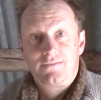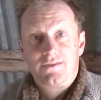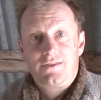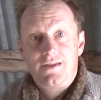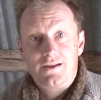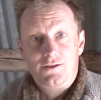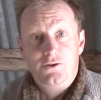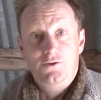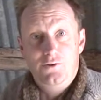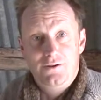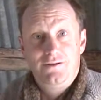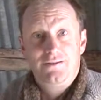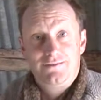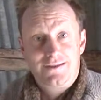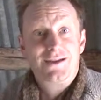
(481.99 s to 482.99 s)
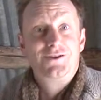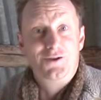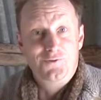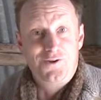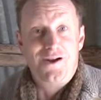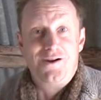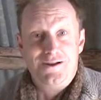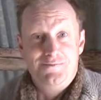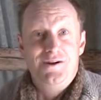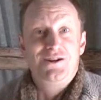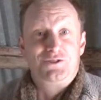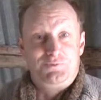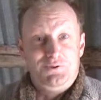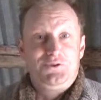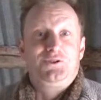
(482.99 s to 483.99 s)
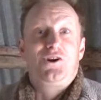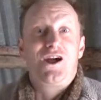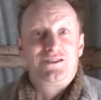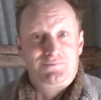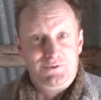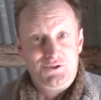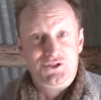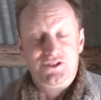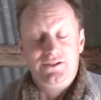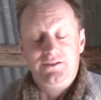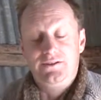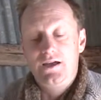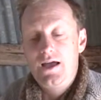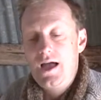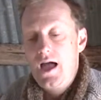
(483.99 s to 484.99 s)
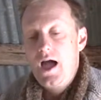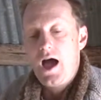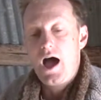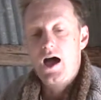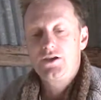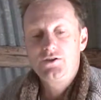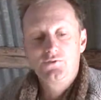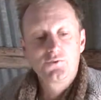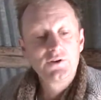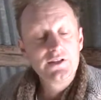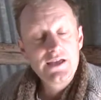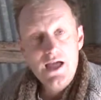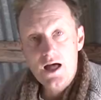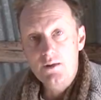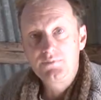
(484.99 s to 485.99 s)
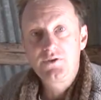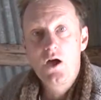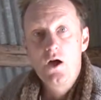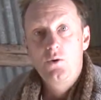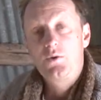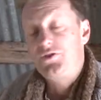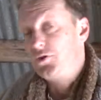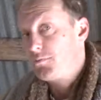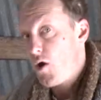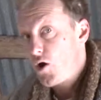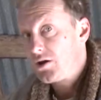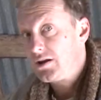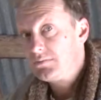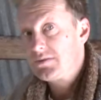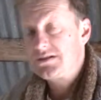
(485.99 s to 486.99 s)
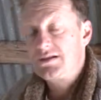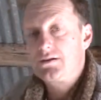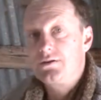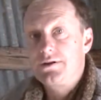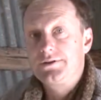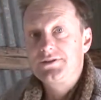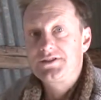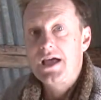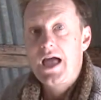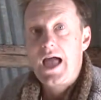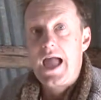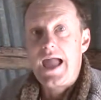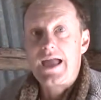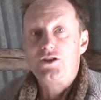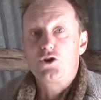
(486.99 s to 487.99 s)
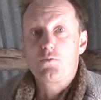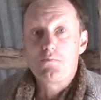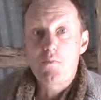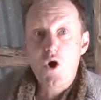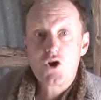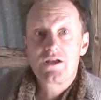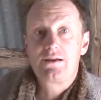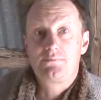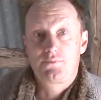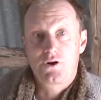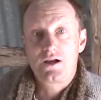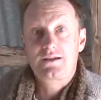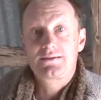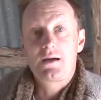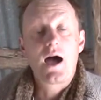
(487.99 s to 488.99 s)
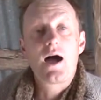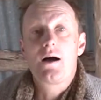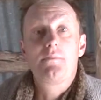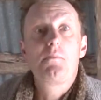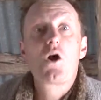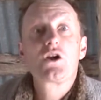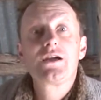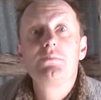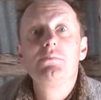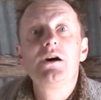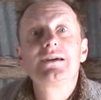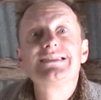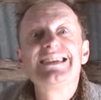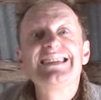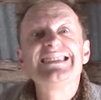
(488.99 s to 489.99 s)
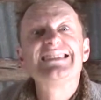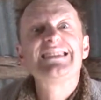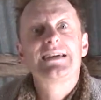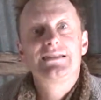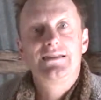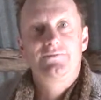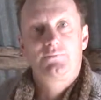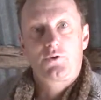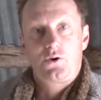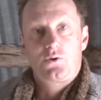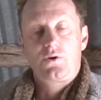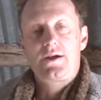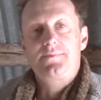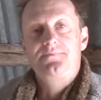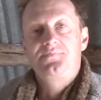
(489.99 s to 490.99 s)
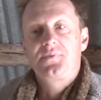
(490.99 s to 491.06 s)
Thank you. Thank you very much, Blue Cross Blue Shield. You've really helped with your marketing materials and your Market Bucks incentive program.